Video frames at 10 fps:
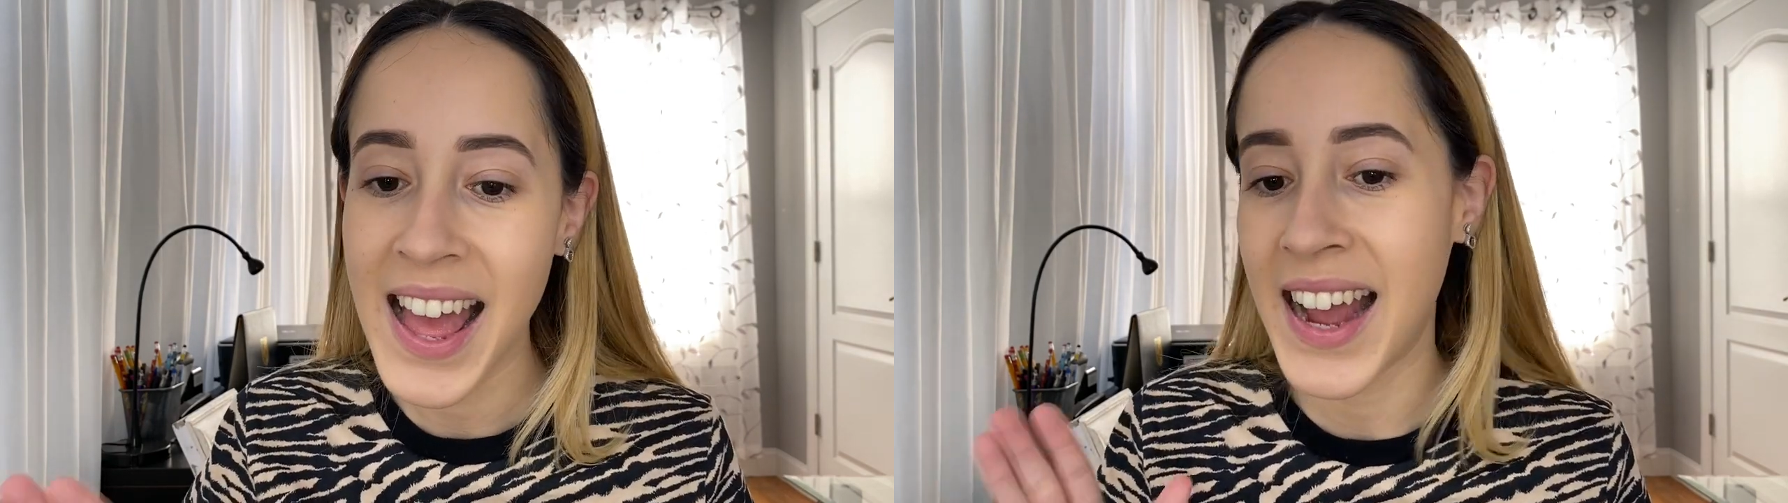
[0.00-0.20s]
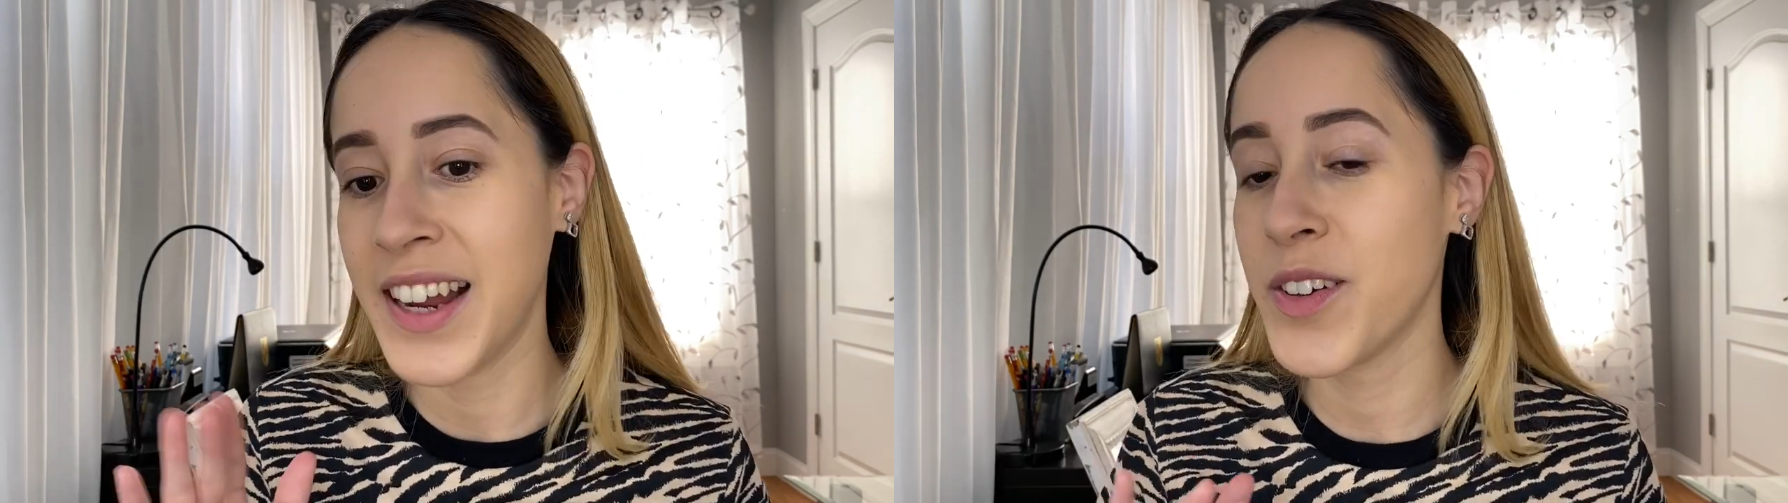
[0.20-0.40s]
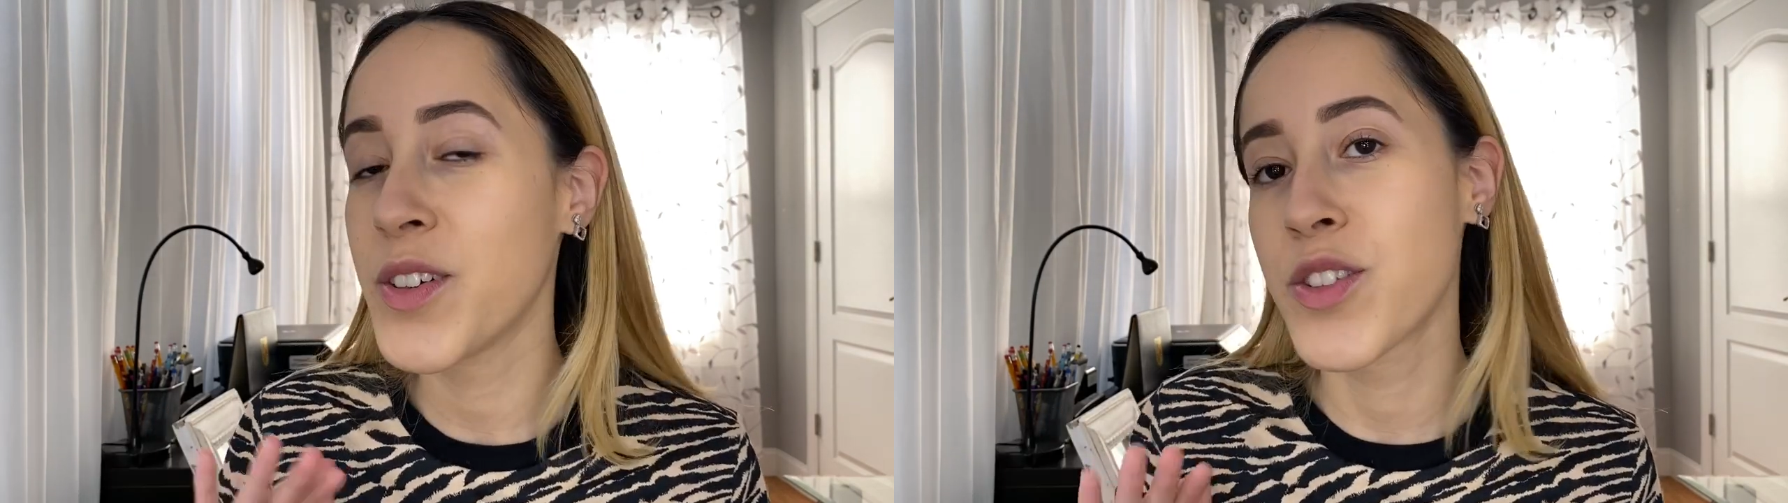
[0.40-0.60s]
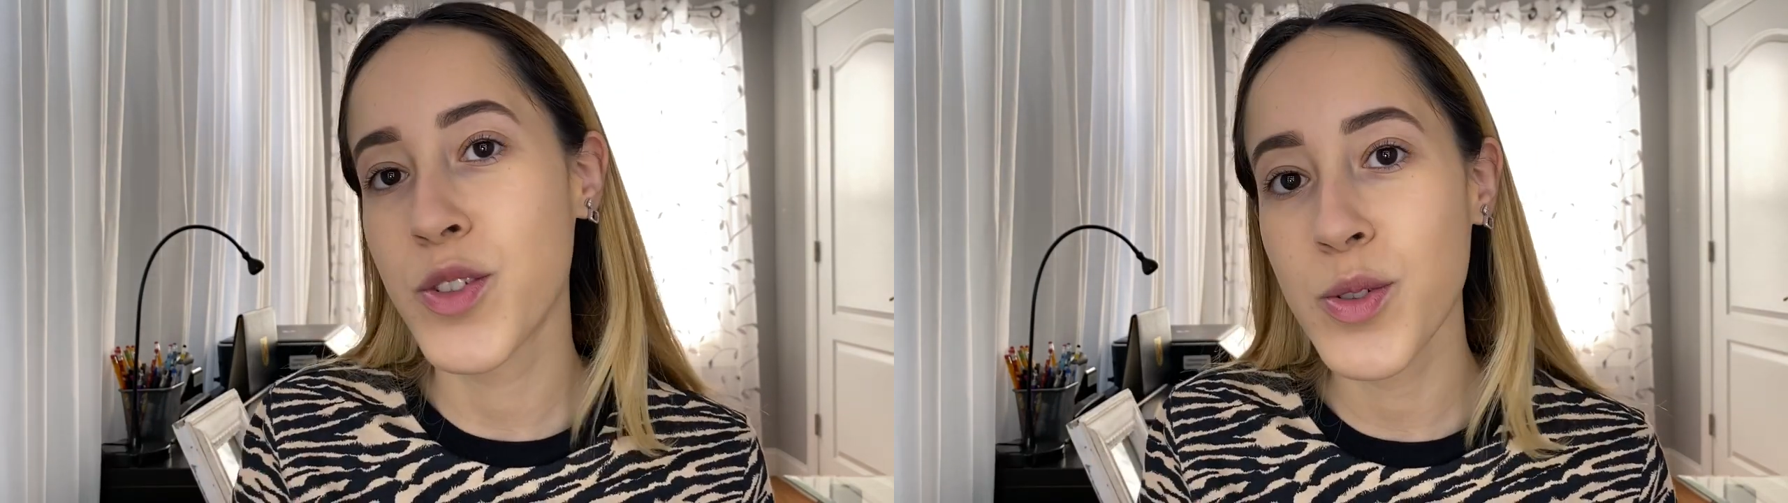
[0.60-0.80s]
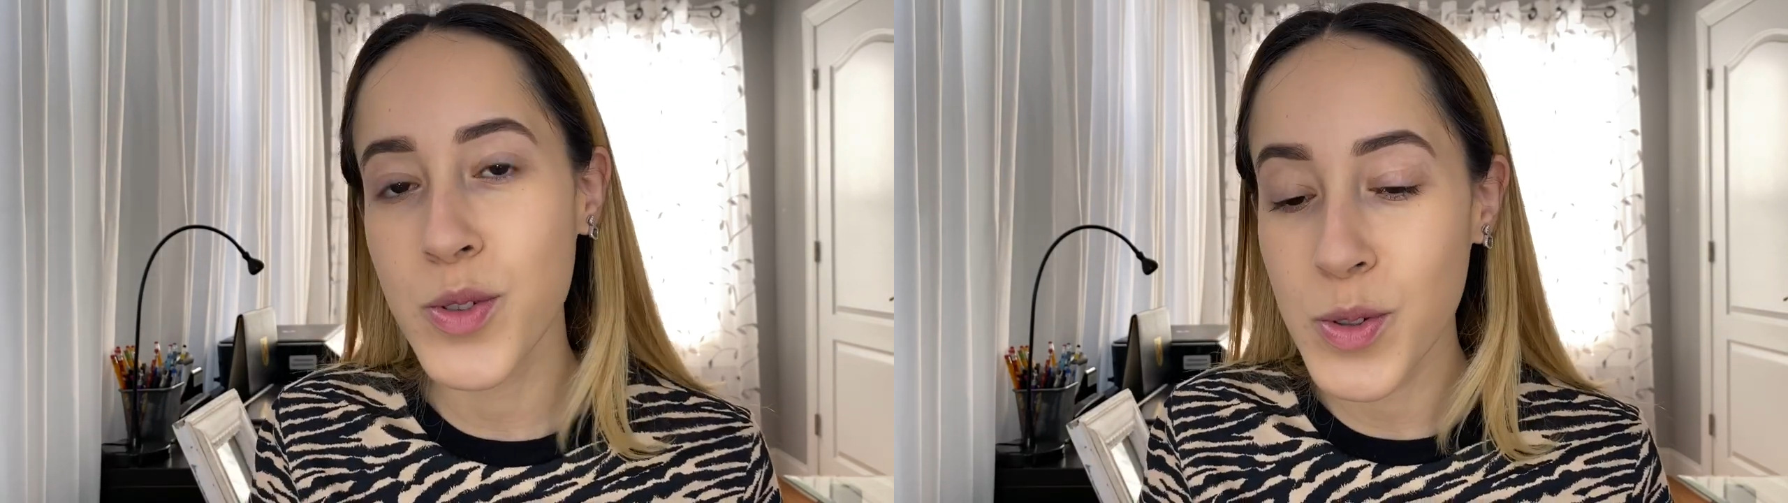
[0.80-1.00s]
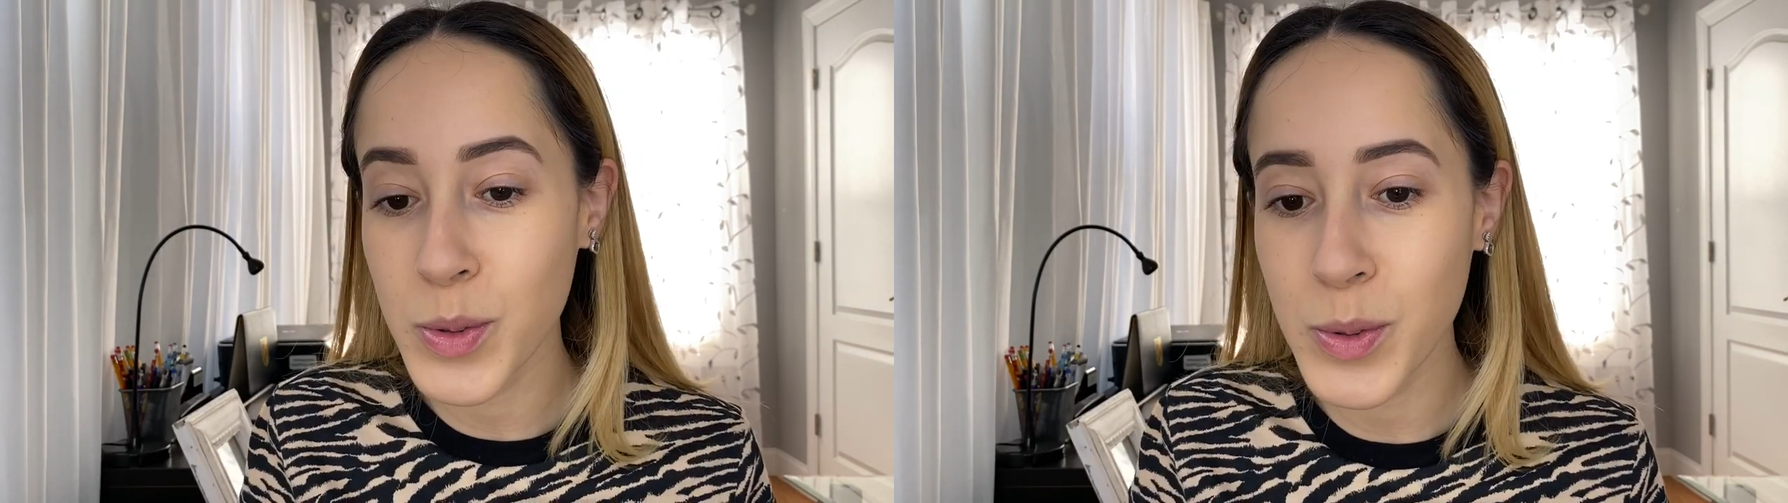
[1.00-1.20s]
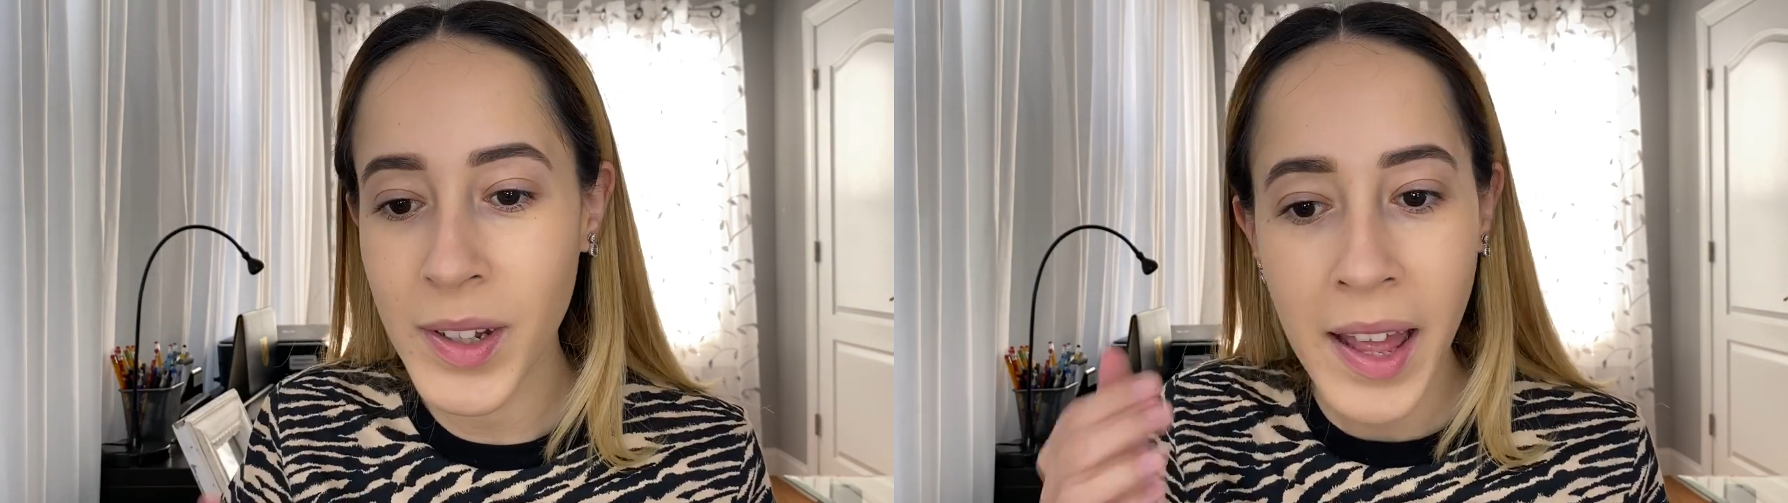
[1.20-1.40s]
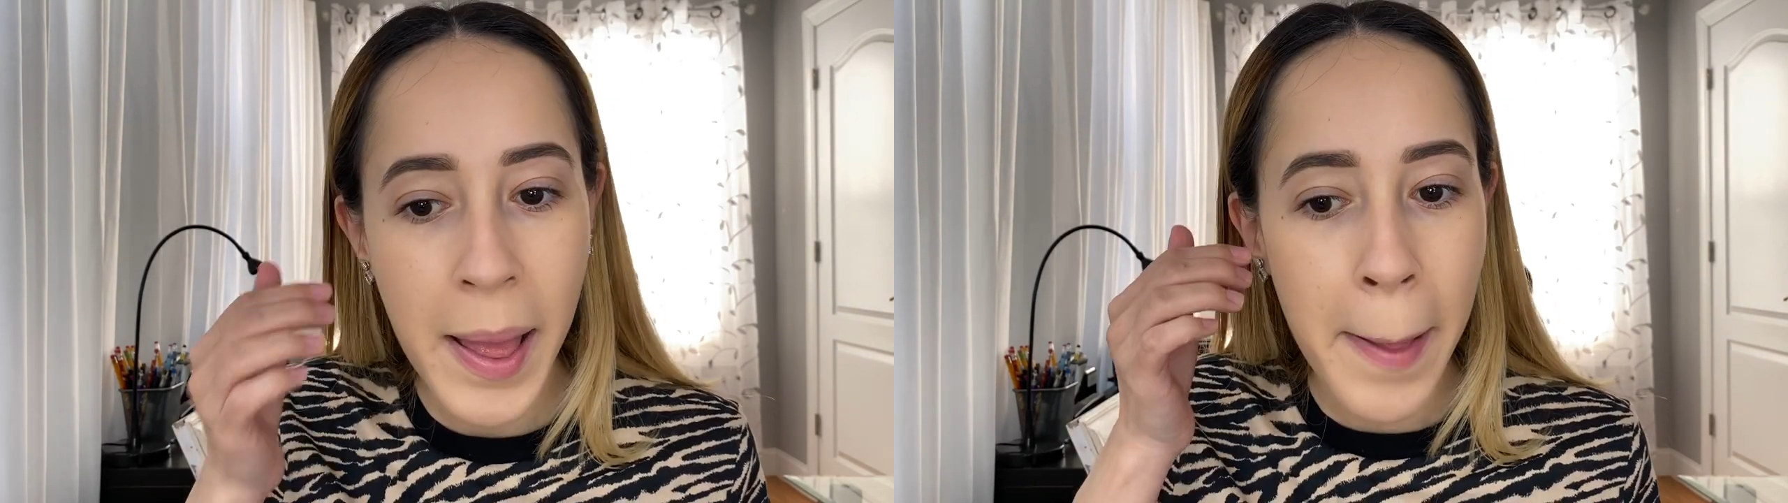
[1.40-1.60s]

I know it's too soon,